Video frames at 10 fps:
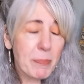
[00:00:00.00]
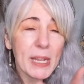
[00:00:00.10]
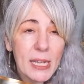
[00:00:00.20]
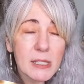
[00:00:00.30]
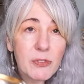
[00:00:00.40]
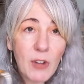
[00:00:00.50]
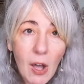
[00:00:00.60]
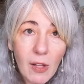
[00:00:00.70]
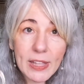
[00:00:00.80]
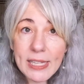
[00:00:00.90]
because
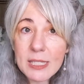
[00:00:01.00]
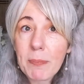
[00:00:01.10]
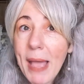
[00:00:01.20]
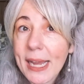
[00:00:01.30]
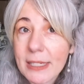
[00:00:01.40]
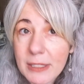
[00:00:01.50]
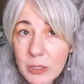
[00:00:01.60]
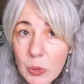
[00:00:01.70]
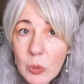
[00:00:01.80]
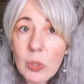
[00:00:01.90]
fall is back to
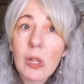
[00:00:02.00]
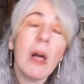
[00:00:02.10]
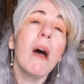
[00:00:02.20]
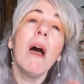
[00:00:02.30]
school,